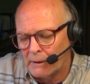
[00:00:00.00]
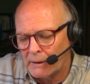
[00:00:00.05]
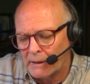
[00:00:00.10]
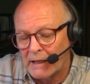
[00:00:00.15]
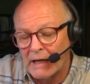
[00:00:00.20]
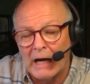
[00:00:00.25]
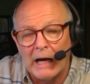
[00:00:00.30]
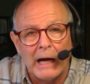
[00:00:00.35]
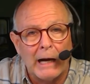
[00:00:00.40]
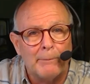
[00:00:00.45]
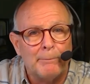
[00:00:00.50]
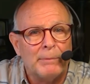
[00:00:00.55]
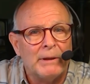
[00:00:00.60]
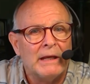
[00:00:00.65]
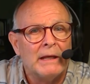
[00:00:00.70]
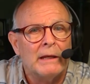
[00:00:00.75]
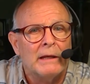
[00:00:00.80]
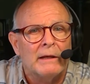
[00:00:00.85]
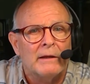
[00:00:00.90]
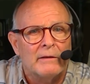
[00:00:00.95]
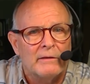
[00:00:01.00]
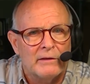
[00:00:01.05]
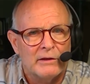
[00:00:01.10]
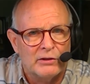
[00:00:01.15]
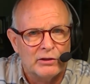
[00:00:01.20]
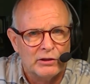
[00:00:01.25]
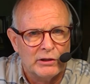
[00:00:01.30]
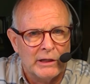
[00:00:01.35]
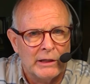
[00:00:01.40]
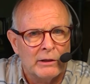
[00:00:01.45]
copy the
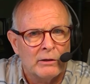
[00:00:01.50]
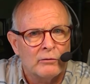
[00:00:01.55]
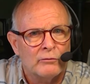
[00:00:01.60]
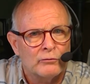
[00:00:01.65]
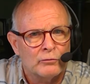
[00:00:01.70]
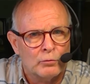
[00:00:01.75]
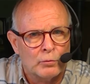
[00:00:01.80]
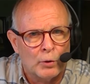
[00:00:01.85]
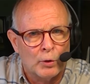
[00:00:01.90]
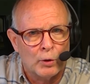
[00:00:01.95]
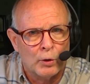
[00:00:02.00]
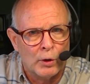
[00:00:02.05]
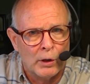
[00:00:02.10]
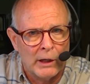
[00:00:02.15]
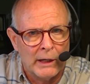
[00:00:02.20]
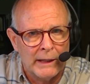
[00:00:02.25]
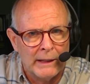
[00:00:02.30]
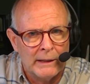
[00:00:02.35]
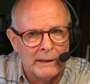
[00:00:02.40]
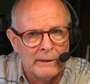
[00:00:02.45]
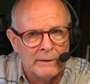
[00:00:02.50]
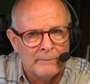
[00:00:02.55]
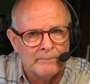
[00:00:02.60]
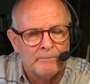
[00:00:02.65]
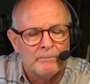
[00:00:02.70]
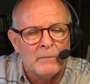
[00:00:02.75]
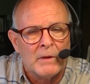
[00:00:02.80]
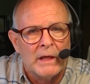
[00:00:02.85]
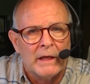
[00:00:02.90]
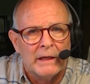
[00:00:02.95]
shell drawing
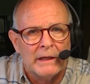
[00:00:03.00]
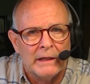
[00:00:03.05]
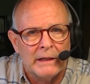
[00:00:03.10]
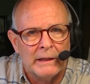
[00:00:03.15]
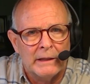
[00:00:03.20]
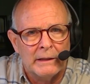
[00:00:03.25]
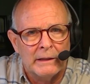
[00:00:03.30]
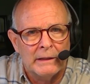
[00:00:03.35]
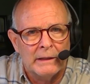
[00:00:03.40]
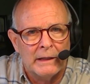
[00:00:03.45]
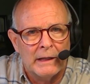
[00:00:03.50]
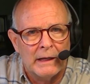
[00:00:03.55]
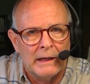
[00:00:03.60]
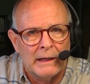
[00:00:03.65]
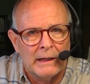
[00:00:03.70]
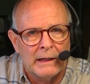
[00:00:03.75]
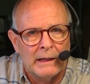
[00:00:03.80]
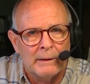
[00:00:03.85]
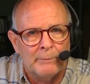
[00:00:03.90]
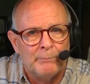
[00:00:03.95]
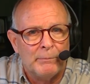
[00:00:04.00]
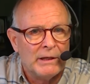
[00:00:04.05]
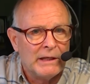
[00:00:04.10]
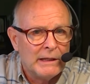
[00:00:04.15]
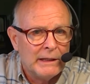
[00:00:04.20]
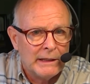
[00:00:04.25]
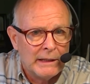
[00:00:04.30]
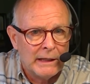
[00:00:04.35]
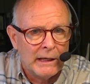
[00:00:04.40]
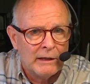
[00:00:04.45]
in
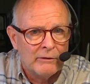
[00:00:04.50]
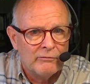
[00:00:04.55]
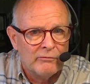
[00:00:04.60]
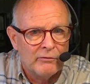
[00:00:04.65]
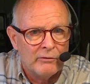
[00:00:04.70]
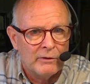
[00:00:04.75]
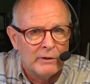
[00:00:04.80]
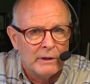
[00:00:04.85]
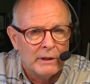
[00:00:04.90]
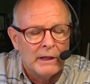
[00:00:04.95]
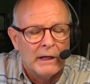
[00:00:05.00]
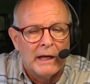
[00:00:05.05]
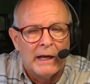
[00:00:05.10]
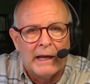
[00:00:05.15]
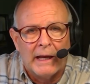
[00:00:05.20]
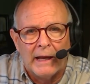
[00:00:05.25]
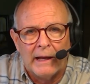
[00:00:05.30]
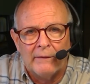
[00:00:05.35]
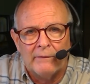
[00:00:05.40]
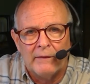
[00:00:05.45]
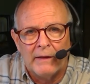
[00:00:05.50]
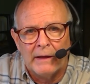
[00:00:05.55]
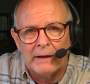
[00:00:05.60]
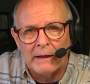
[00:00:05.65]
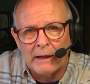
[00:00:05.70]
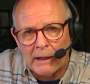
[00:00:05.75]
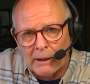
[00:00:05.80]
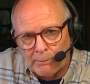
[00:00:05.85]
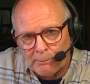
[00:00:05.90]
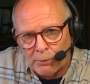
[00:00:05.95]
PDF and
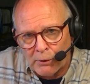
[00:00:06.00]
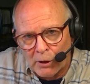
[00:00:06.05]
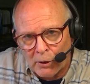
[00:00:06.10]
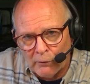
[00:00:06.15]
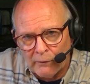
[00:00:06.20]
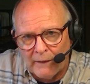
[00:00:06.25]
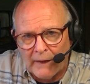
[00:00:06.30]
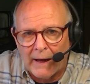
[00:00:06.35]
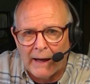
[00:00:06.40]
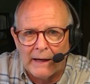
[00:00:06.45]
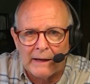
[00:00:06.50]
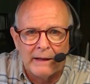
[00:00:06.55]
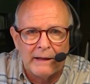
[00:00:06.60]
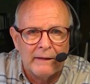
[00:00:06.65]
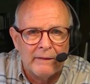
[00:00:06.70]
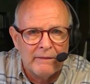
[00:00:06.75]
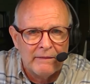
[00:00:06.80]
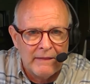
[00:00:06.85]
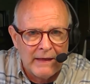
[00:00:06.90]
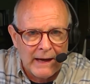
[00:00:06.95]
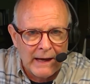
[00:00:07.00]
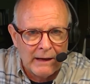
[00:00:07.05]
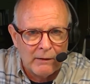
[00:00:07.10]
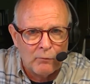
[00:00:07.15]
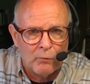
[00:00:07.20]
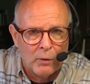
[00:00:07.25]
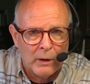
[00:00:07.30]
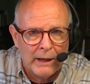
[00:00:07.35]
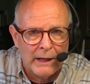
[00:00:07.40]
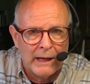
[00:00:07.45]
then upload that, and
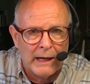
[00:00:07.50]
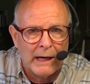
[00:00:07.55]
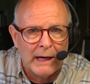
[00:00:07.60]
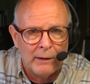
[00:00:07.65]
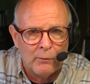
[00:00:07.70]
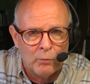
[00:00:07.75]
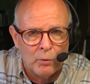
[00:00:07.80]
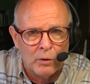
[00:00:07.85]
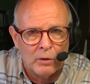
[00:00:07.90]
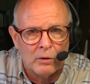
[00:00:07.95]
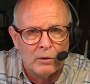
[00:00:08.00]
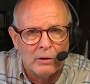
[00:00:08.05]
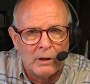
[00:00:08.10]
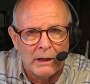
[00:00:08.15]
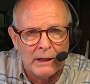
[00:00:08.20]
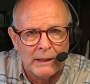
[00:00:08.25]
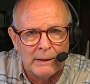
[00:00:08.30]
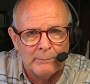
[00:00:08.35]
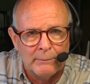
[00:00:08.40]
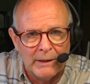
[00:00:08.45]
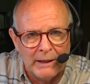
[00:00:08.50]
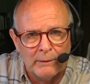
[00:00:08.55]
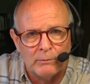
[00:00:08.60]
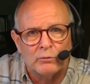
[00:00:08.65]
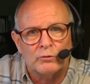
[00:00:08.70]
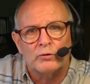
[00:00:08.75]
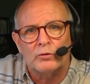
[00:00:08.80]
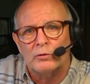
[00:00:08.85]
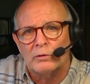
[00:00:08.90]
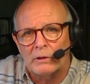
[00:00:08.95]
that way I will be
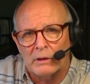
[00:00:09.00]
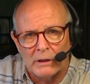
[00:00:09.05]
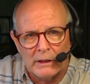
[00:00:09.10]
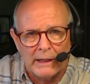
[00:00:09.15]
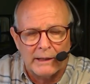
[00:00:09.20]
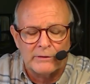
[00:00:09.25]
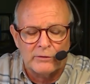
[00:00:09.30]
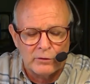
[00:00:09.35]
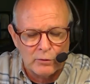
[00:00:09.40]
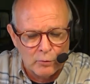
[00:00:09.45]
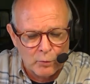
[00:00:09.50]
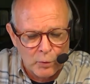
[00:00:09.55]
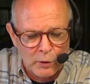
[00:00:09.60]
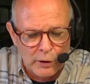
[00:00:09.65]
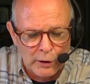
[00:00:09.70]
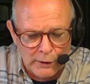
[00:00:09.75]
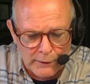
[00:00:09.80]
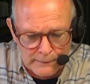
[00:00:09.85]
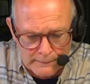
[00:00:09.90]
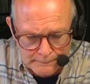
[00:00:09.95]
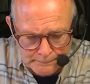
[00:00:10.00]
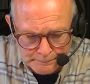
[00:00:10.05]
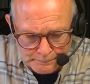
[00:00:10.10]
able to collect your work.